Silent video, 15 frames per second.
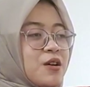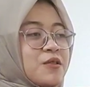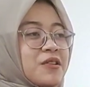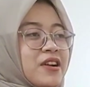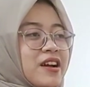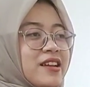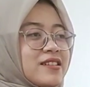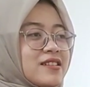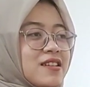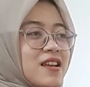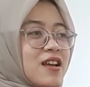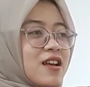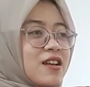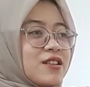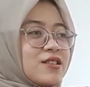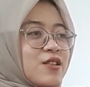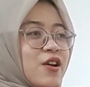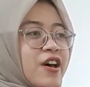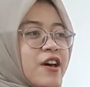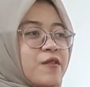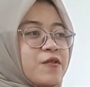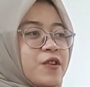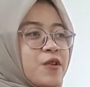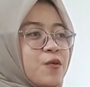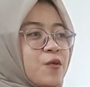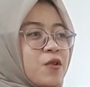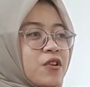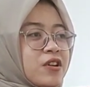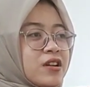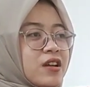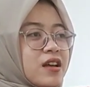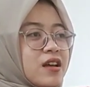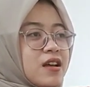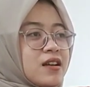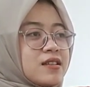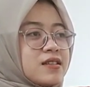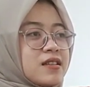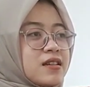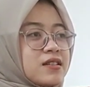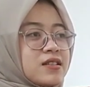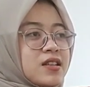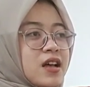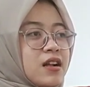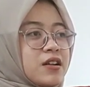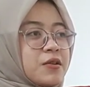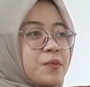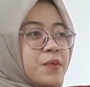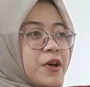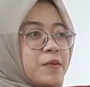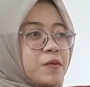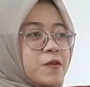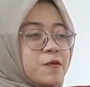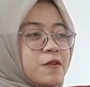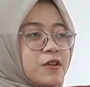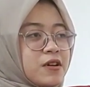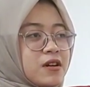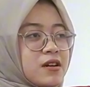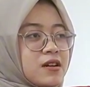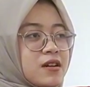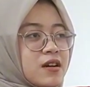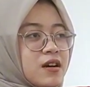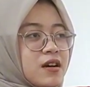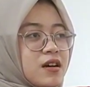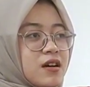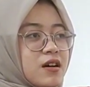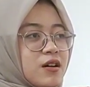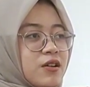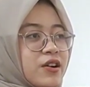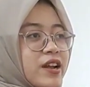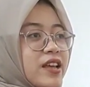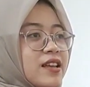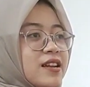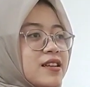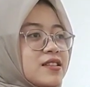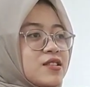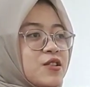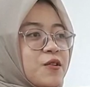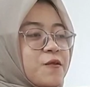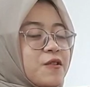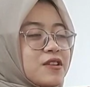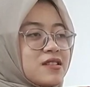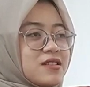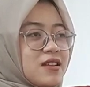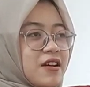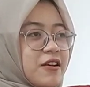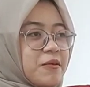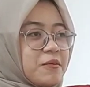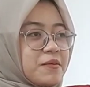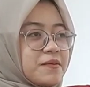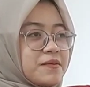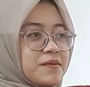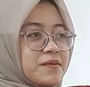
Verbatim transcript: Alright, so have you worked as a teller band before? Or it is your first time?